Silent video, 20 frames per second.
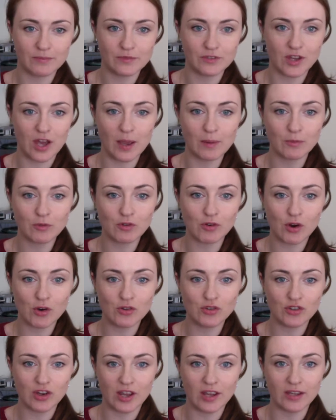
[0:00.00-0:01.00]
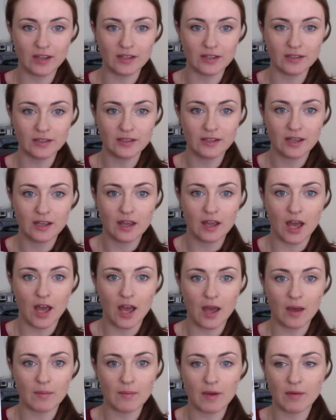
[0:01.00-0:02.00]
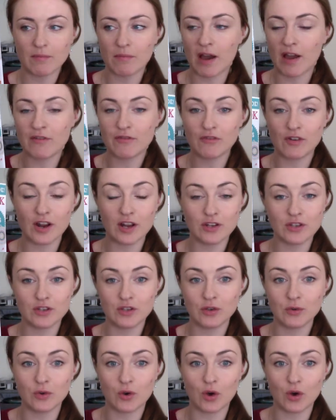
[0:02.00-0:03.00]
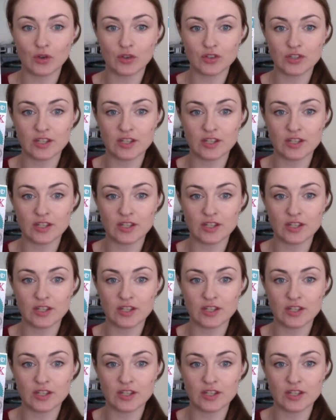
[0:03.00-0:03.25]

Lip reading: So I'm crocheting. My friend who got